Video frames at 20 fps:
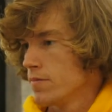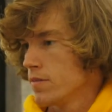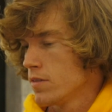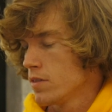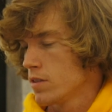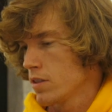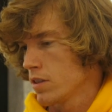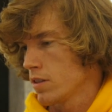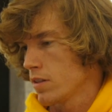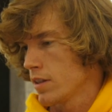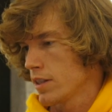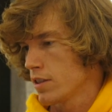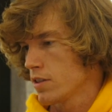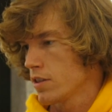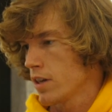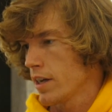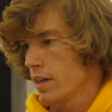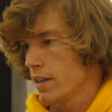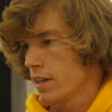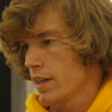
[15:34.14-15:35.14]
so I
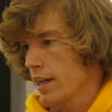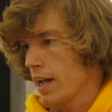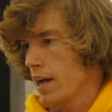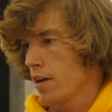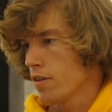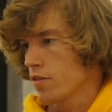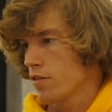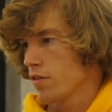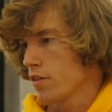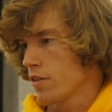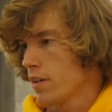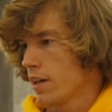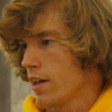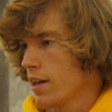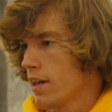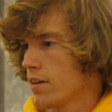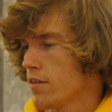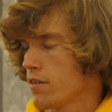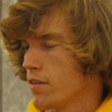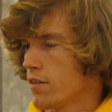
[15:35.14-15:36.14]
try to like outsource
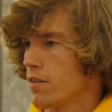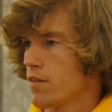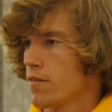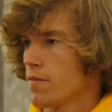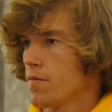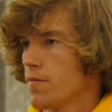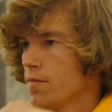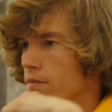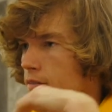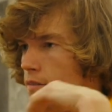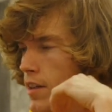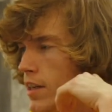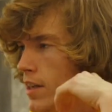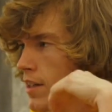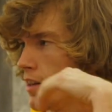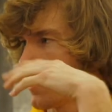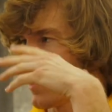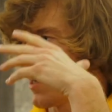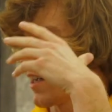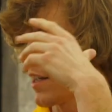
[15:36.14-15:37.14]
that, or
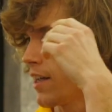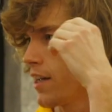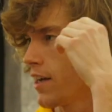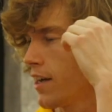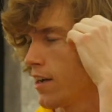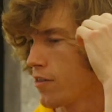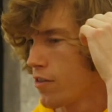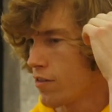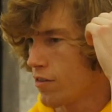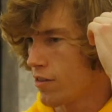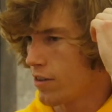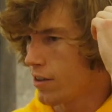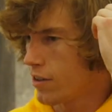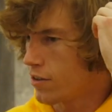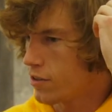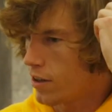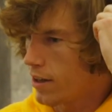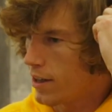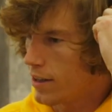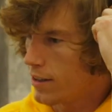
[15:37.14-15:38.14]
anything I can outsource. I
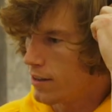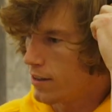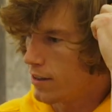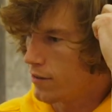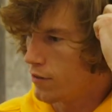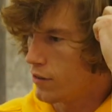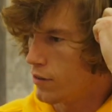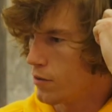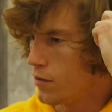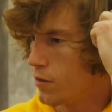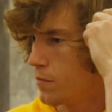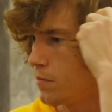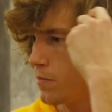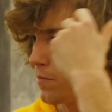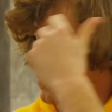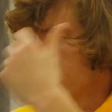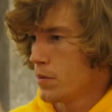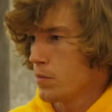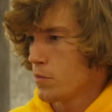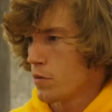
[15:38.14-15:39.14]
try if it'll
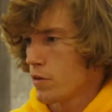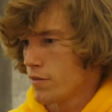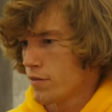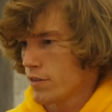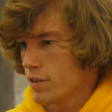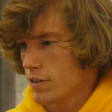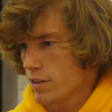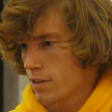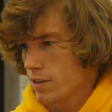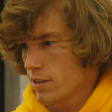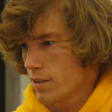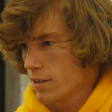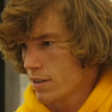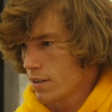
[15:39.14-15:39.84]
be more efficient.